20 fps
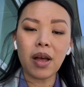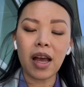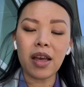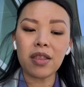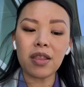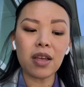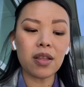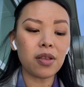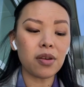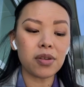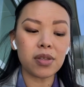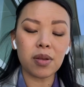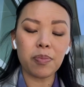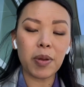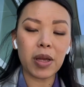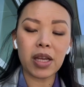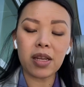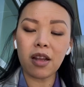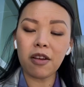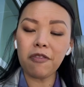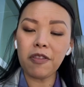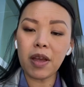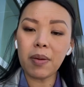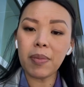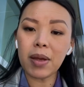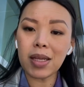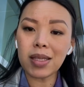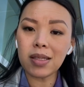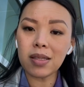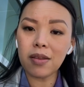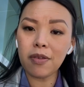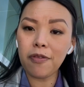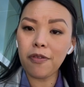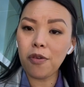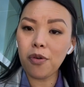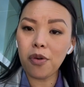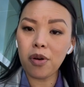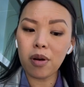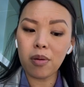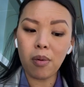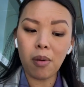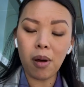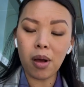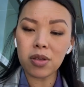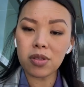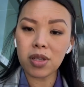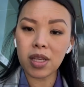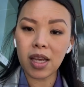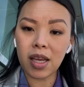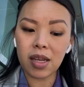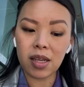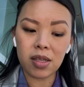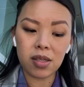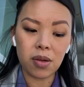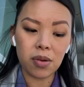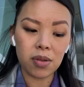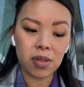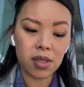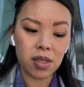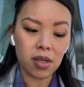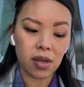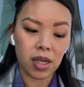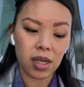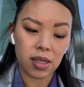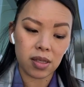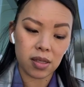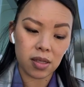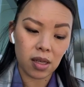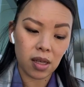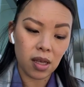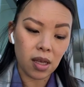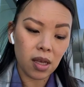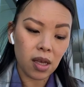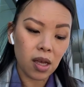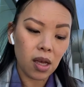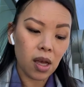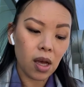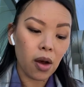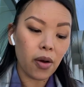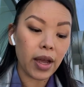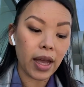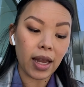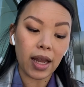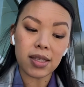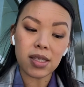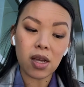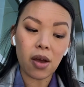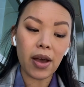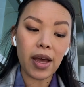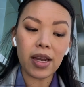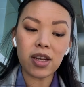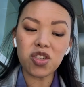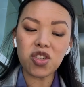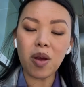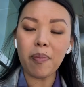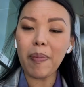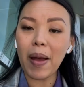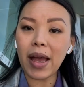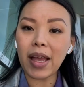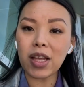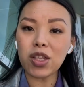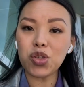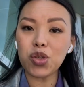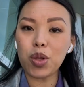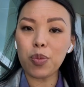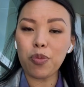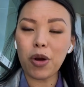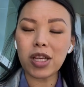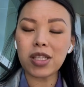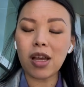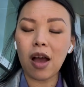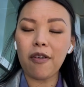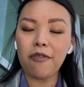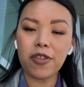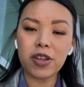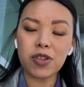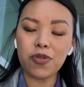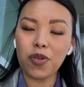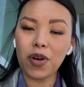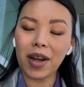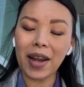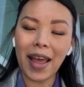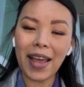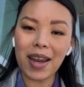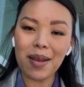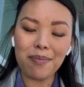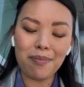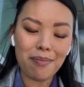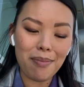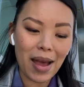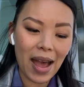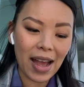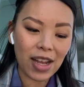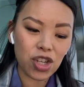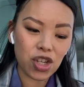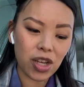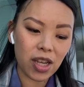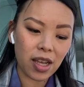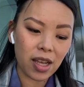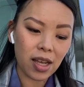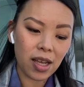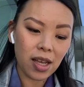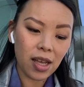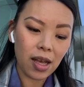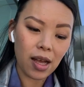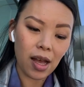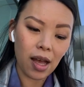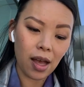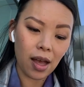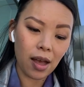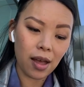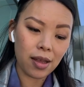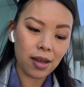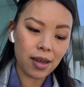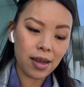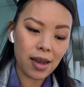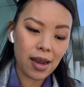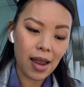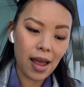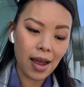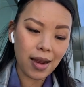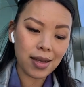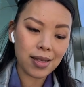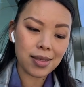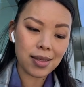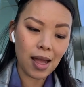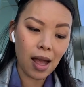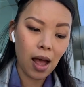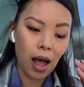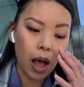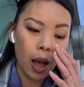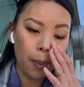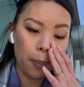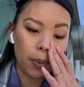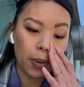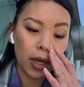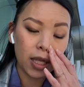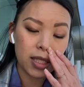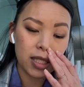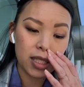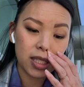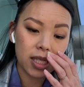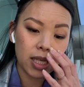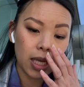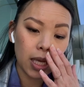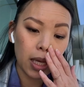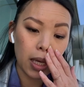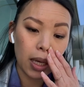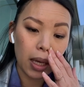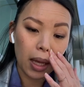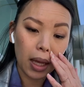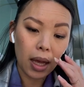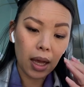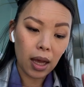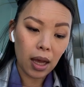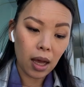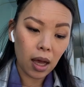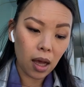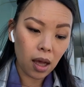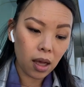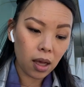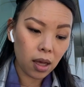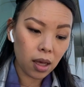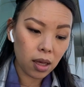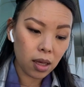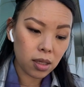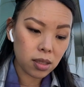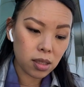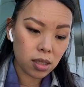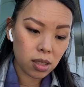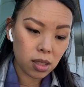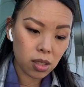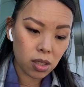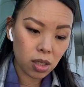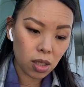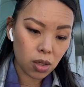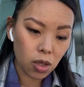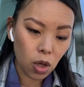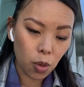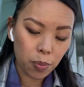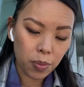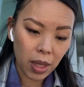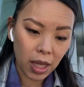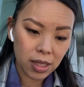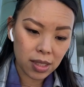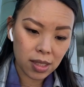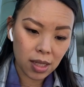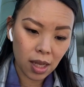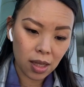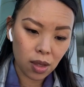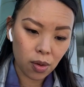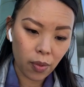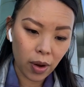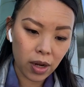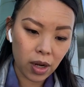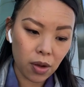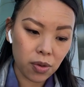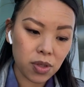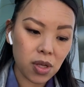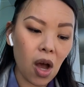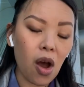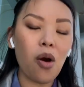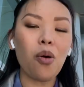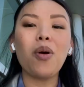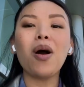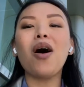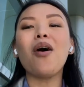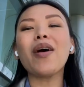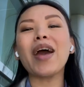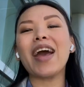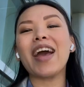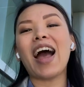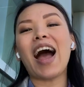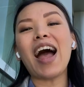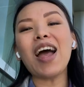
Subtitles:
I think there's a big enough fan base for Maul to get his own series. Okay, let's go ahead and jump back into the press conference for Light and Magic. Next up, let's see. Nope, that's not the right notes. Oh, okay.